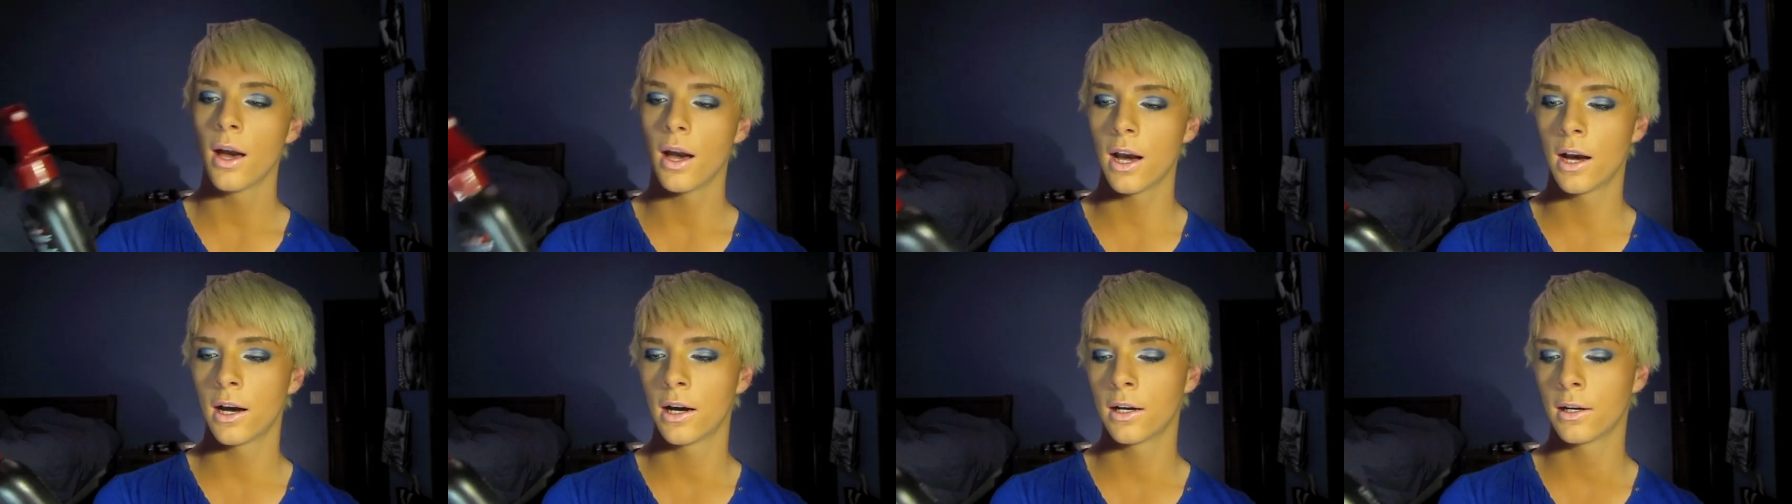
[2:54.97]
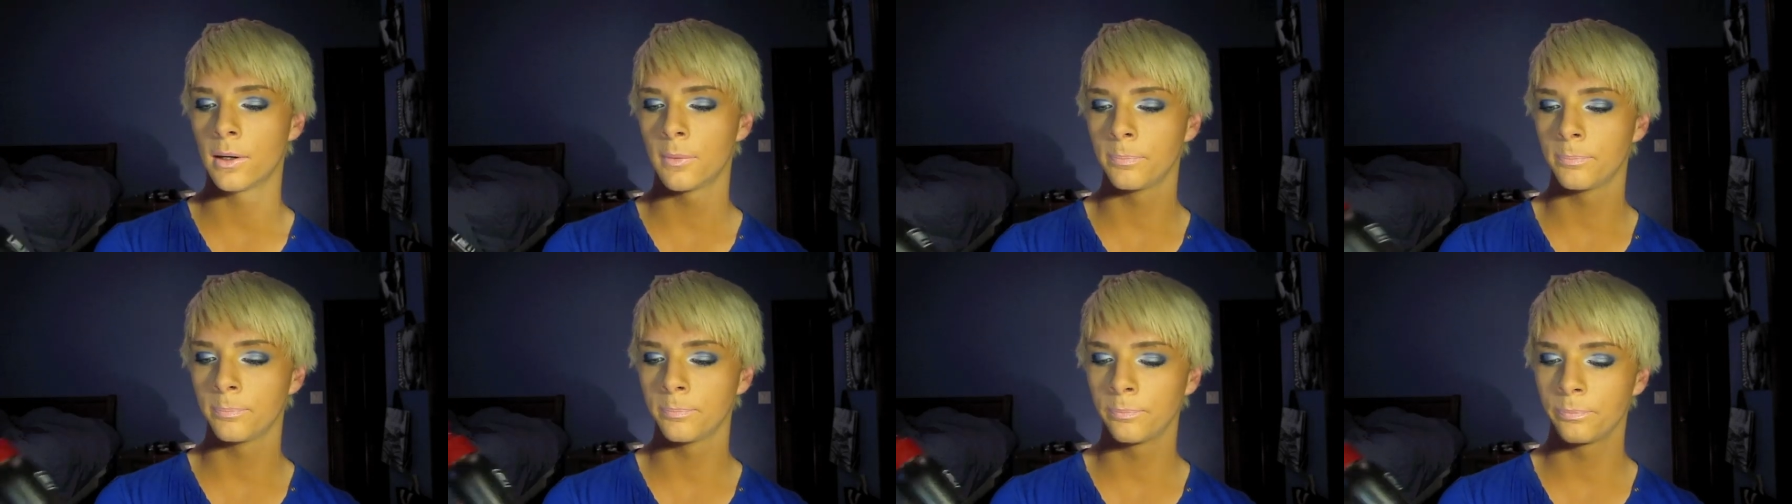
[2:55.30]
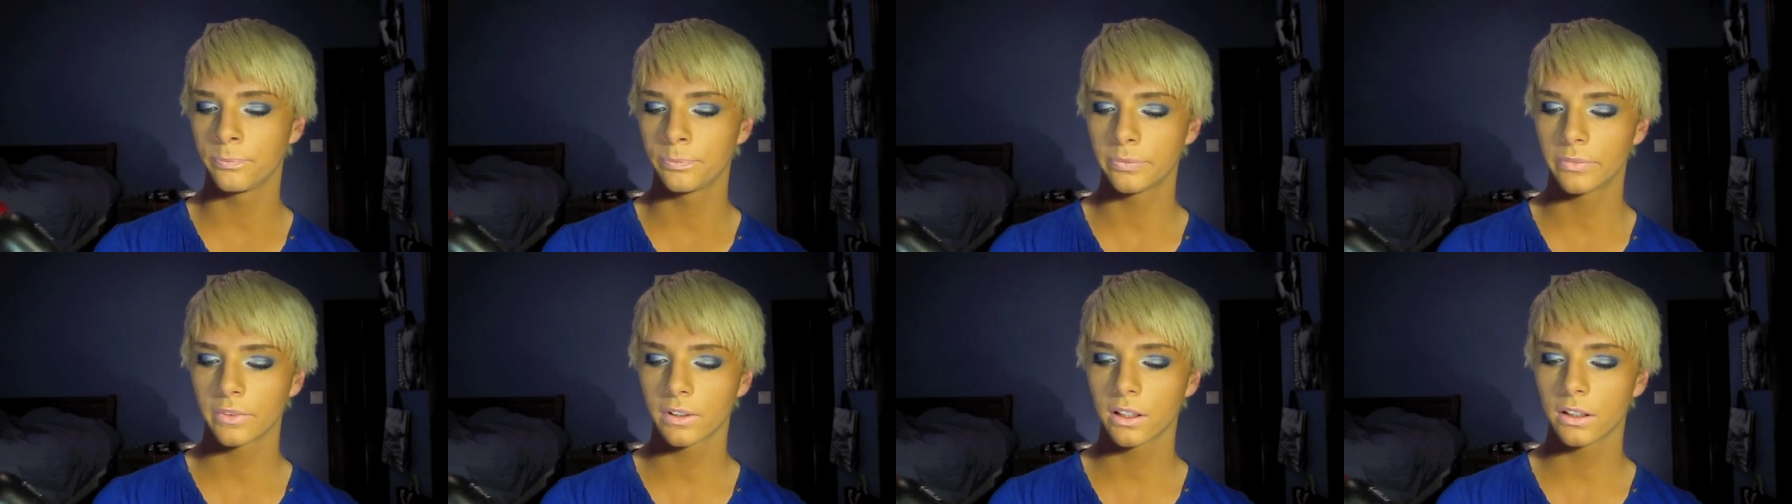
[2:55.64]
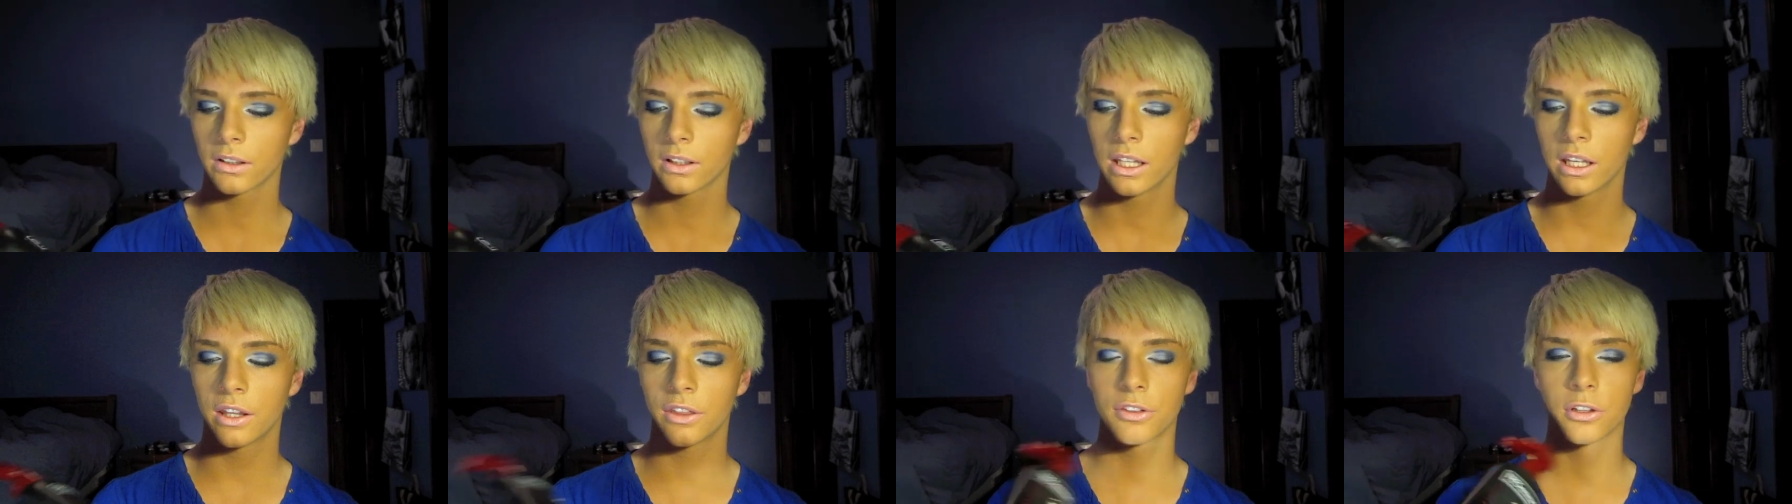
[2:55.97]
um,
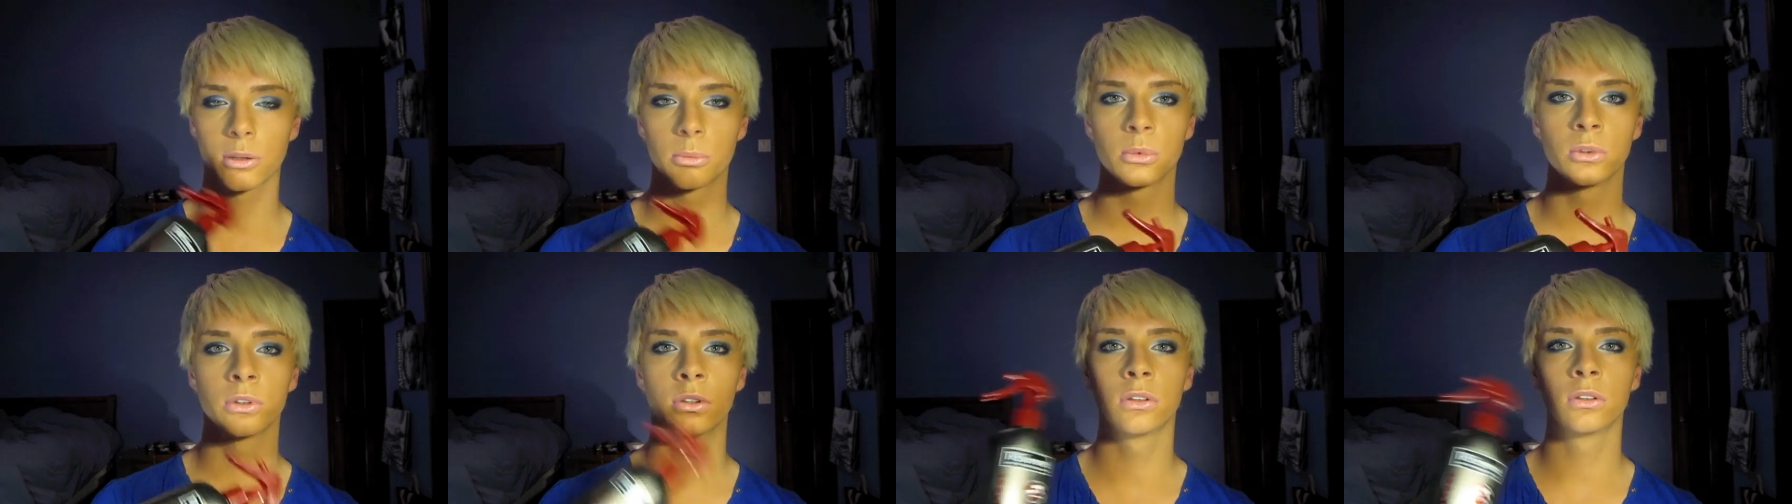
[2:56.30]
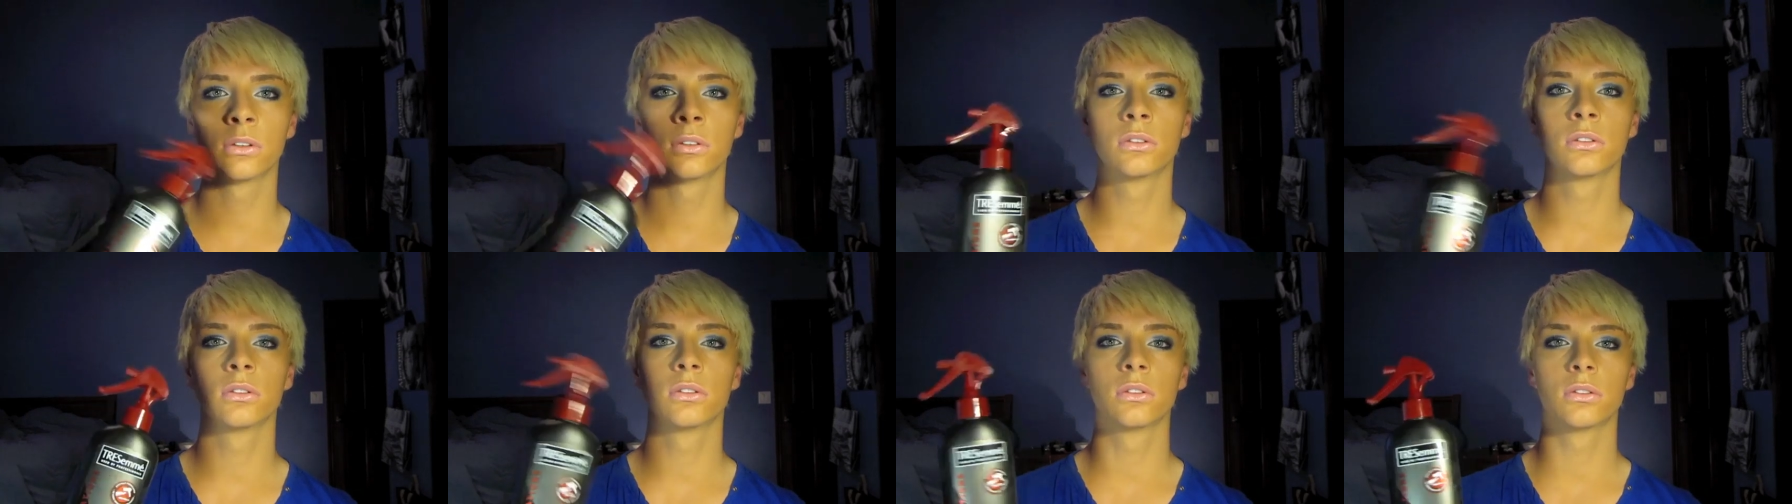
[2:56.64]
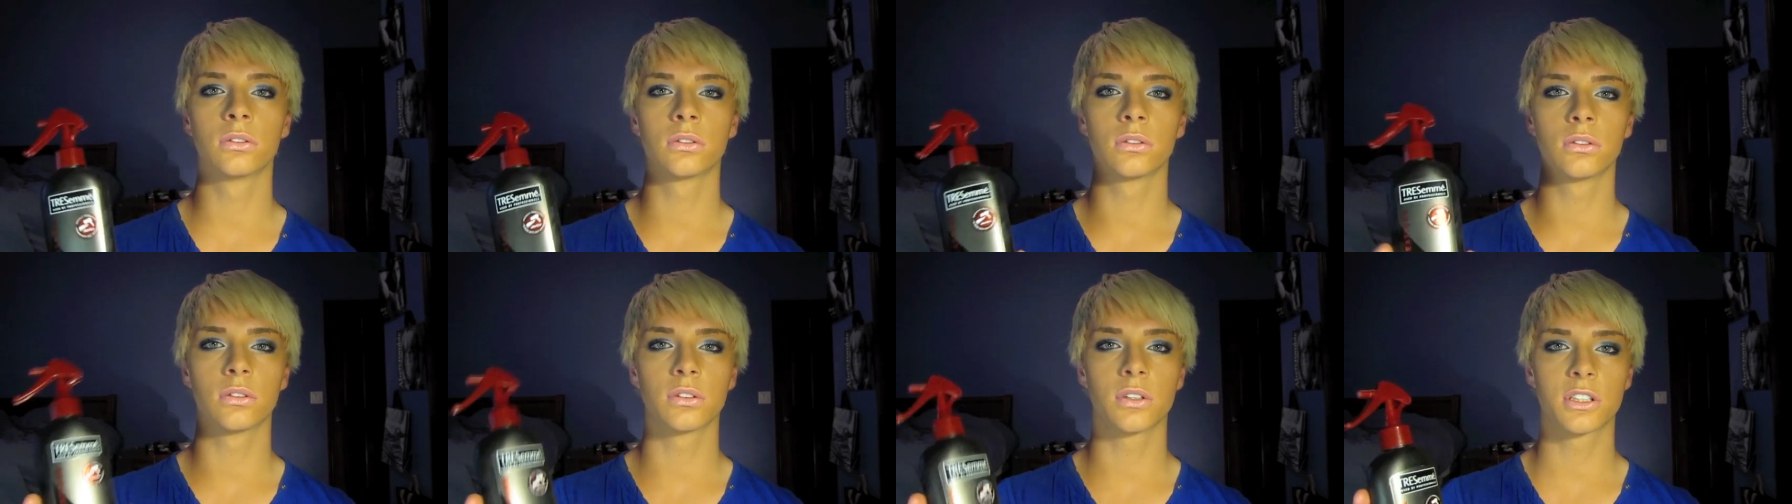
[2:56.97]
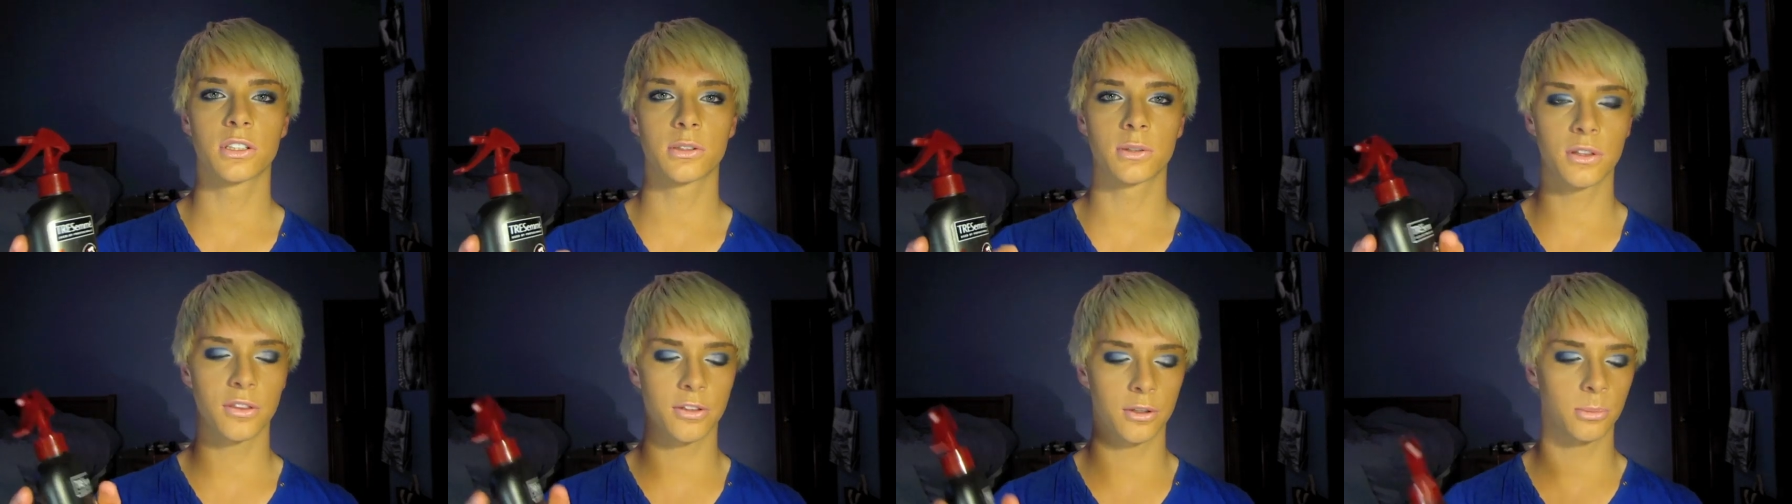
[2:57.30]
like, thermal
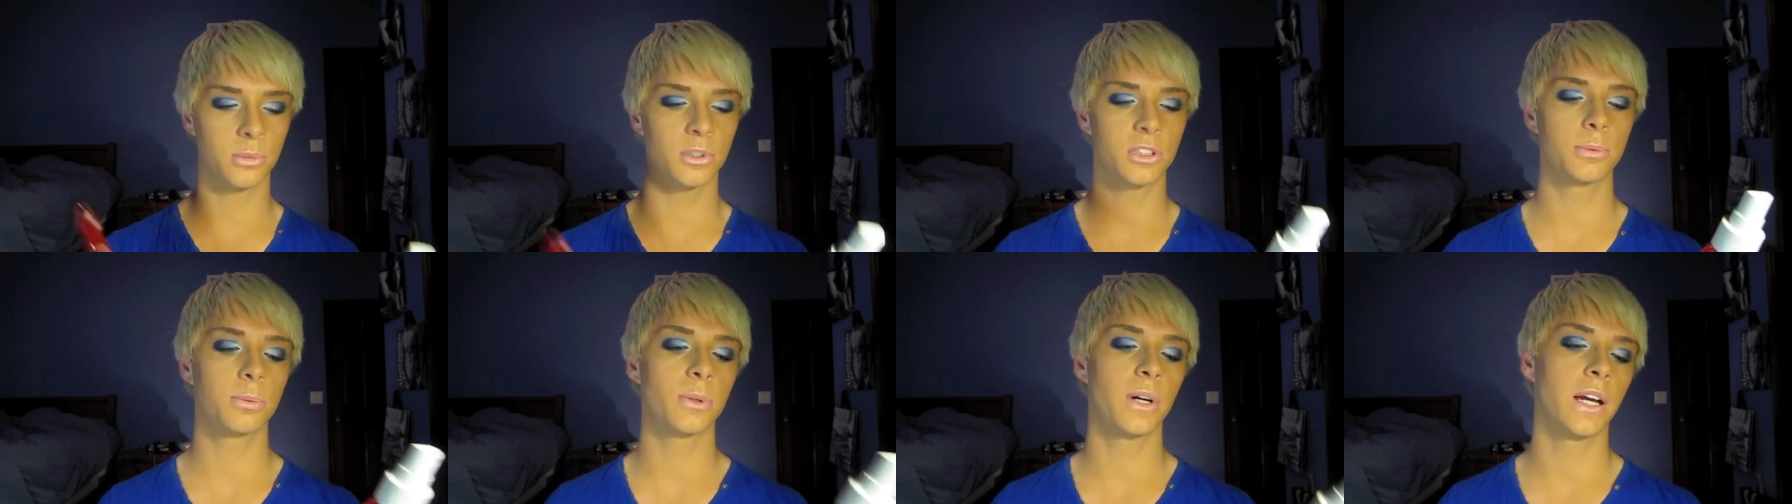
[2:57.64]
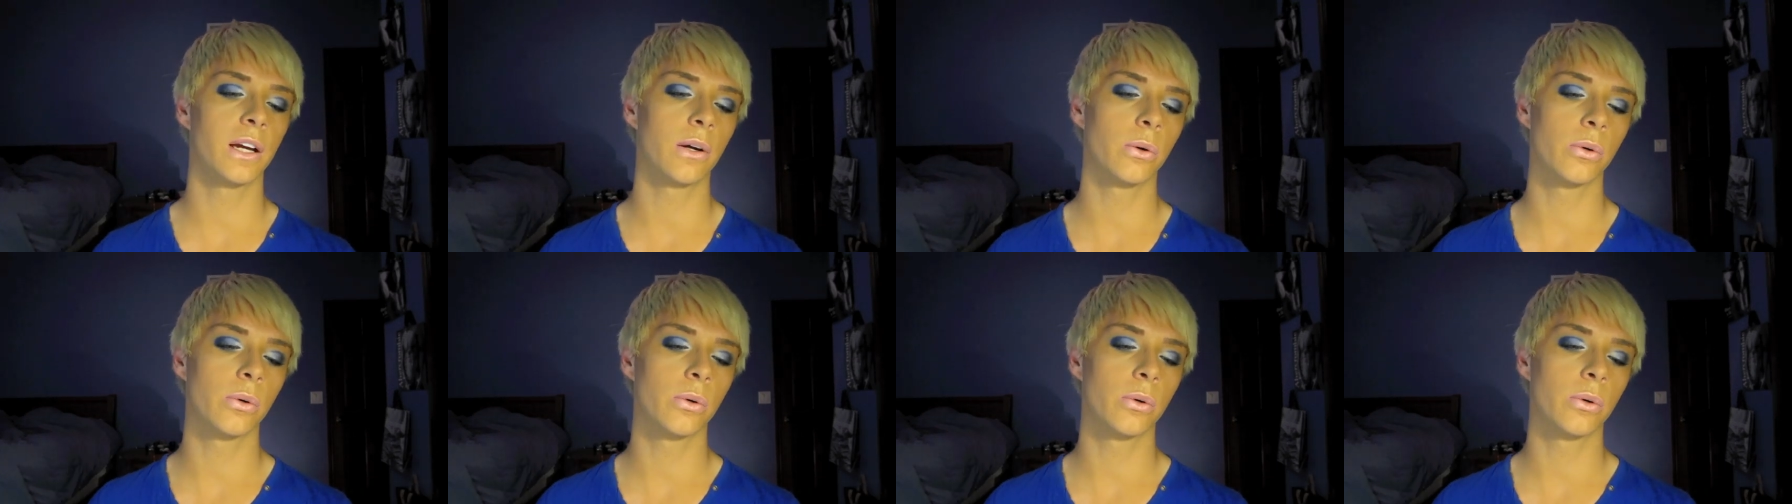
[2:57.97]
thermal spray